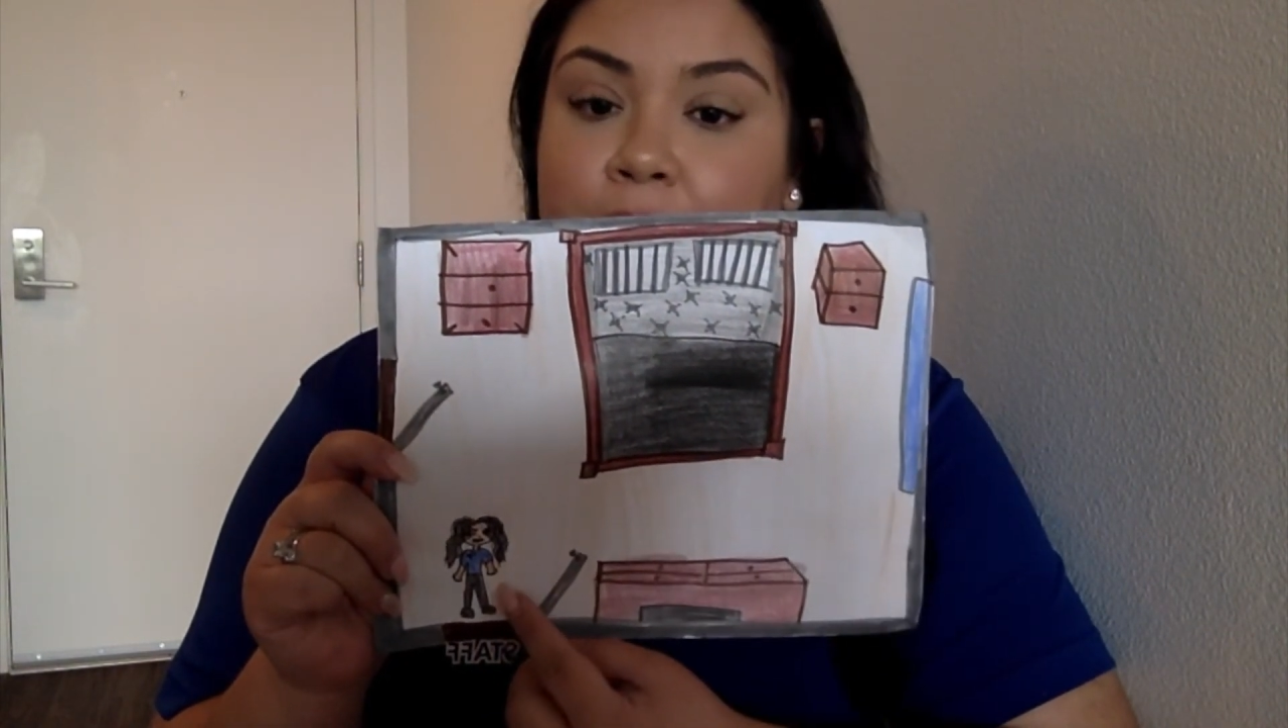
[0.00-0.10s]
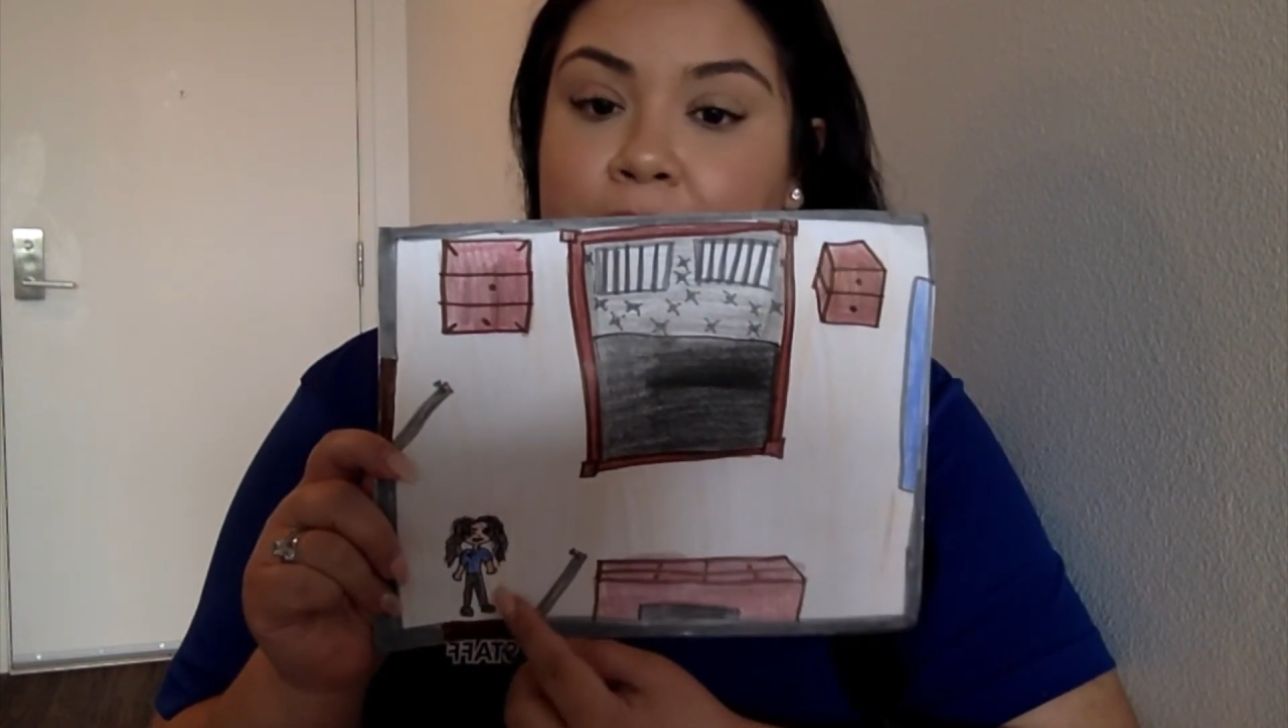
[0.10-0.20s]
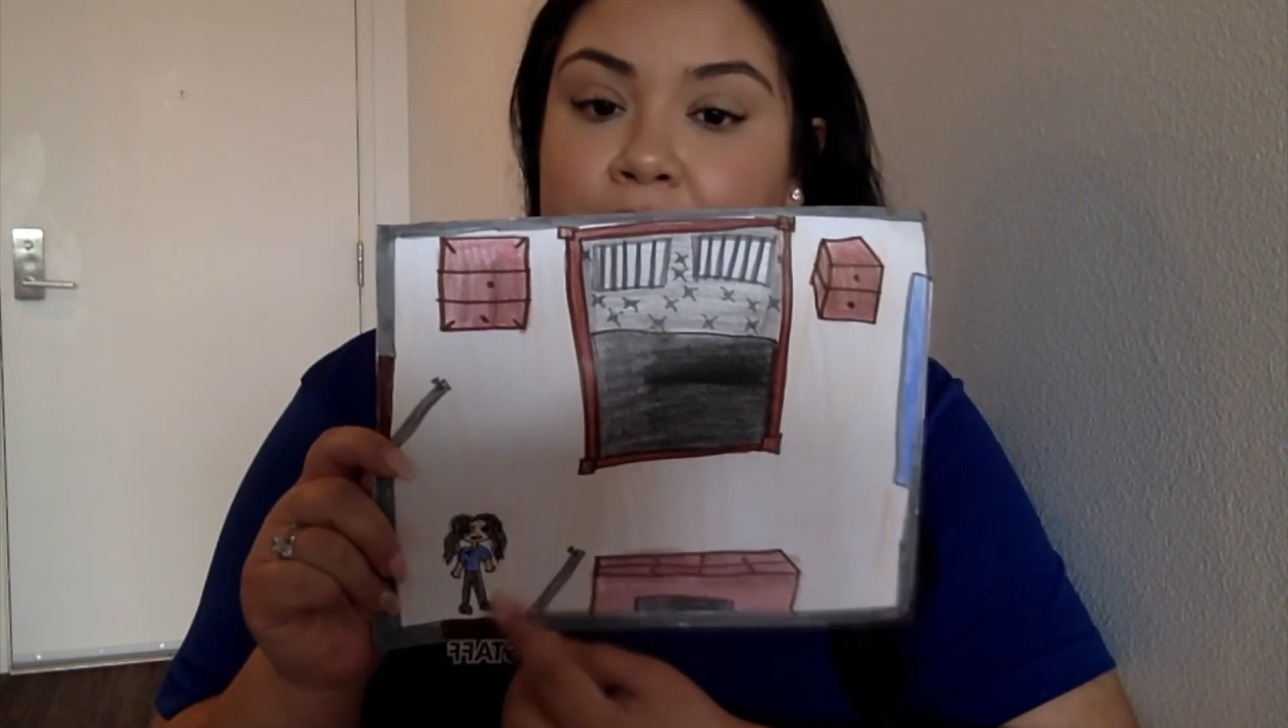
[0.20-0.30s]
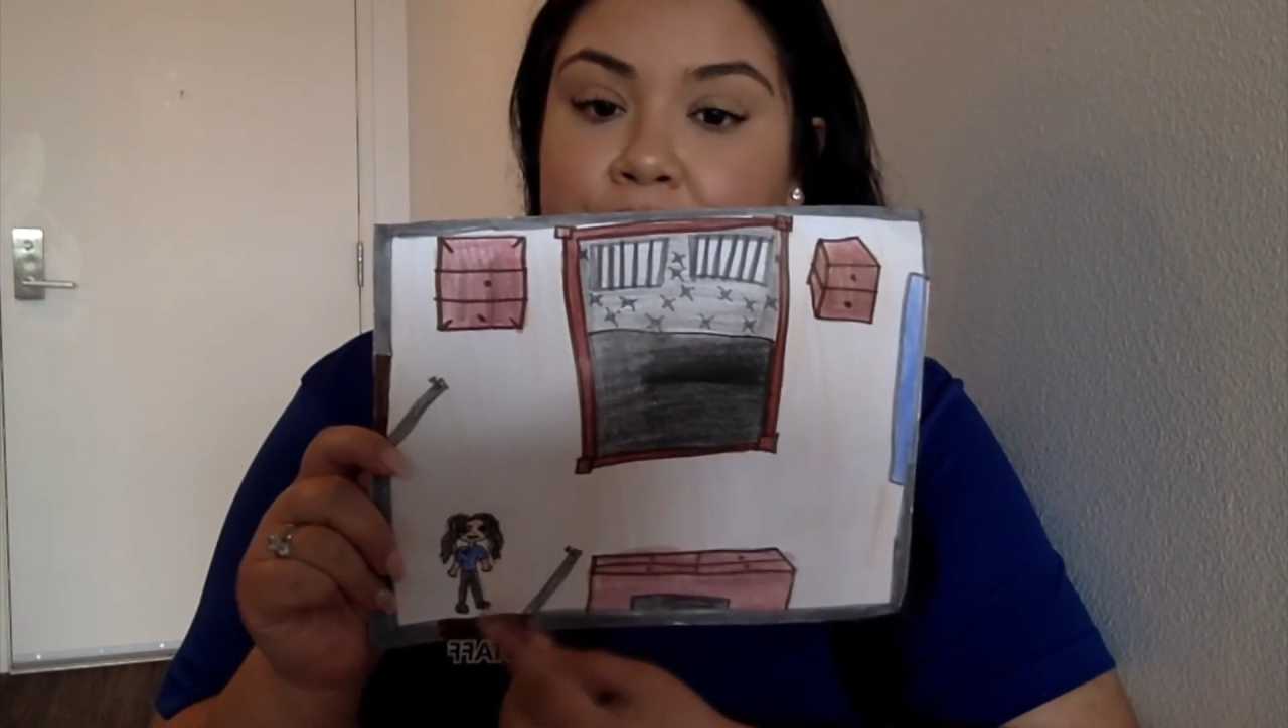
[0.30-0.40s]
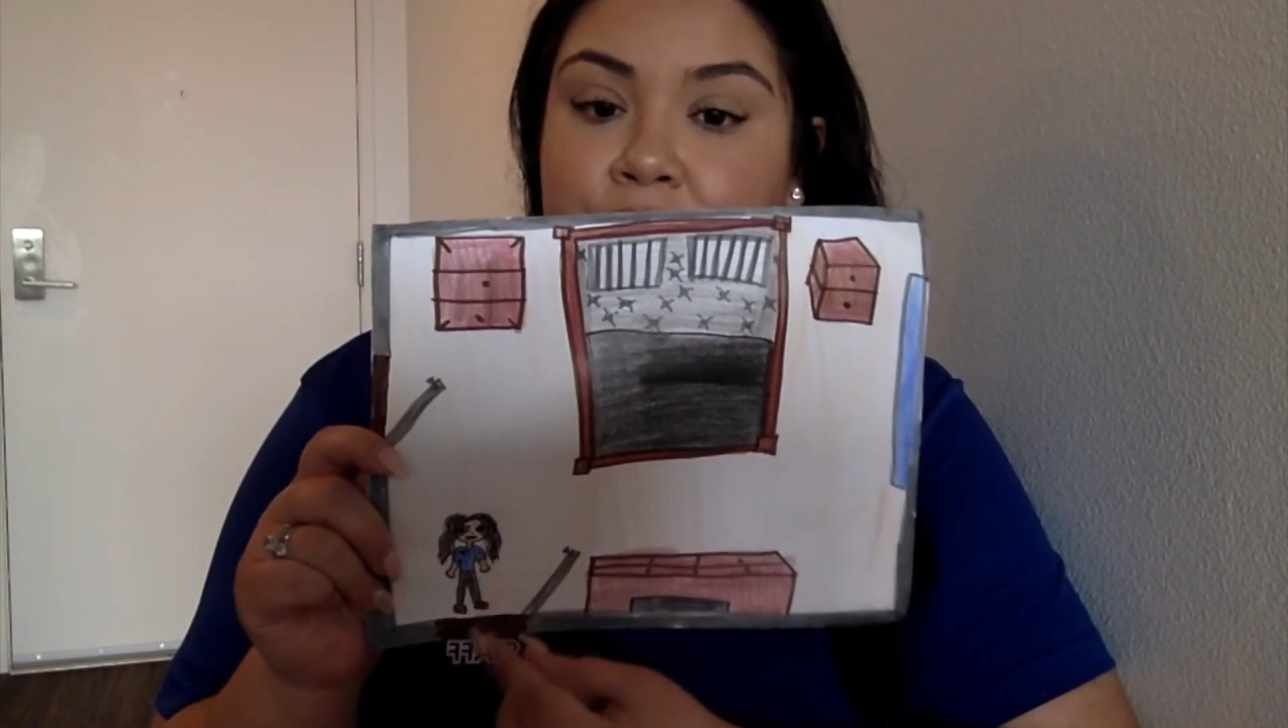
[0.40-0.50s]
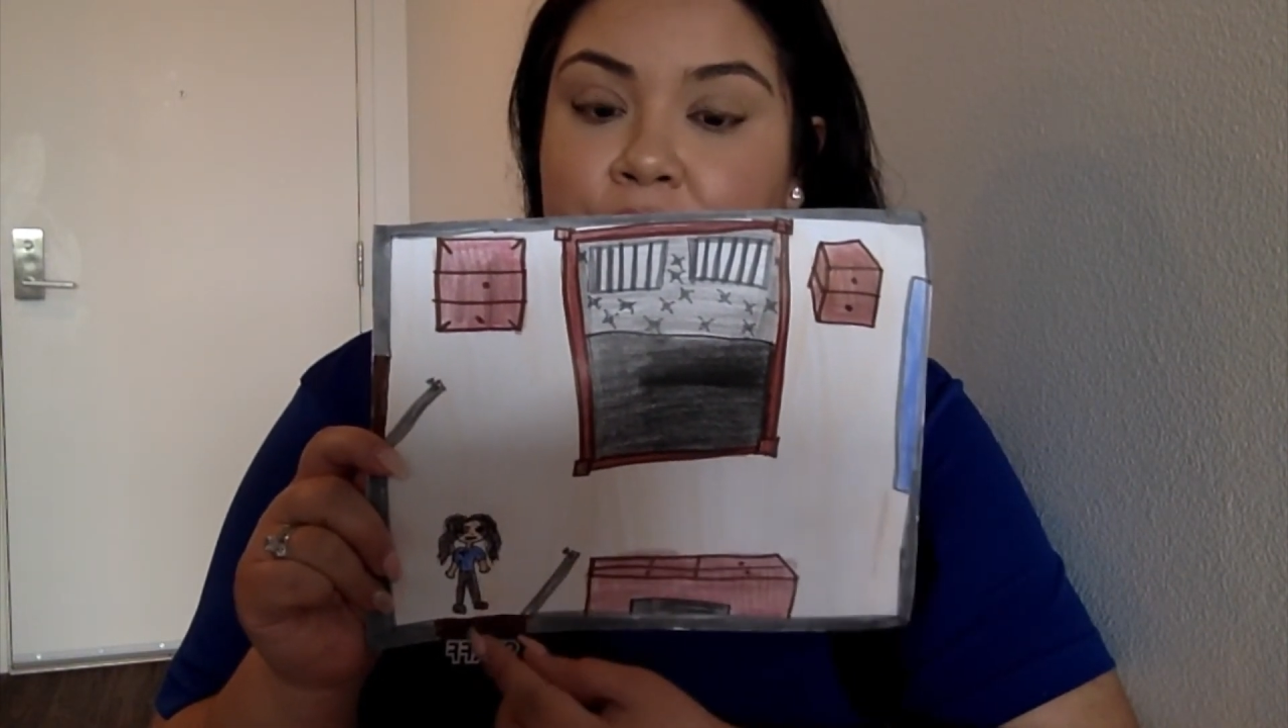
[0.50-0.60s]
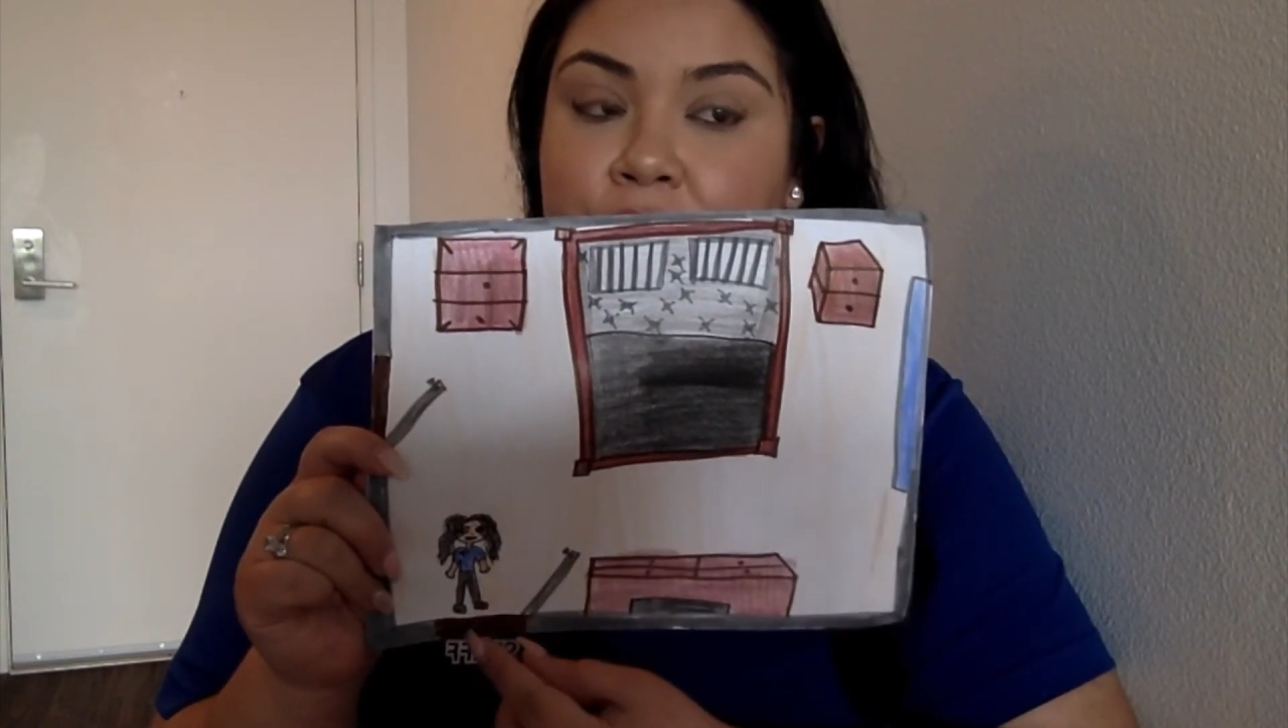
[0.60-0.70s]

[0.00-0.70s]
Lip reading: bedroom